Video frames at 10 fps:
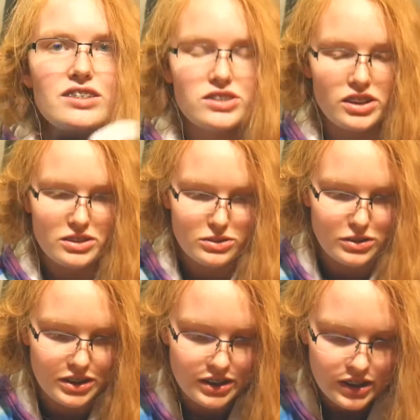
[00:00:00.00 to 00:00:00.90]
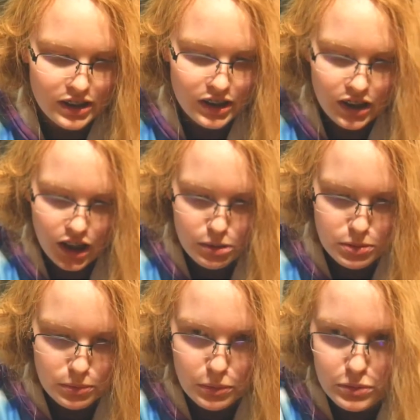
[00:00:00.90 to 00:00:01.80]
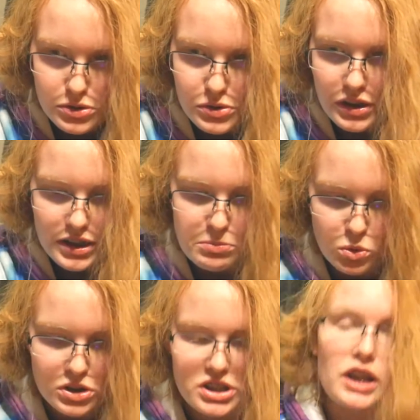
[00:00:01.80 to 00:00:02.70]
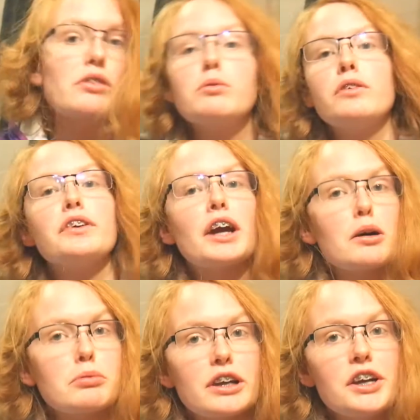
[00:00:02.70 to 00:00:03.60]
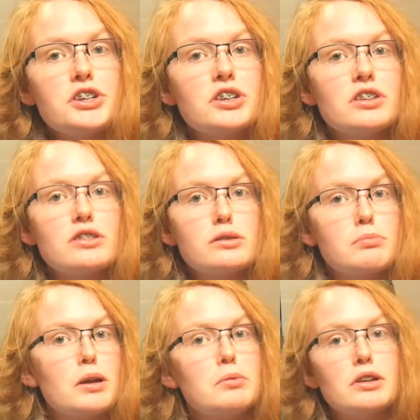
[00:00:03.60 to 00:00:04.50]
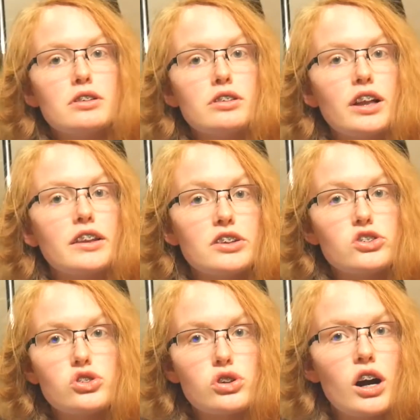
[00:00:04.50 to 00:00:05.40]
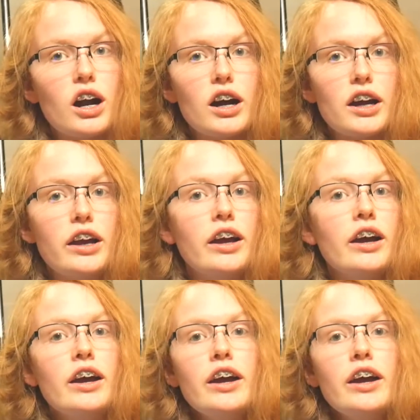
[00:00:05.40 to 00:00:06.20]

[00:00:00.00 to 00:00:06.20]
So I probably won't do any more stain removing applications, maybe until like these dry.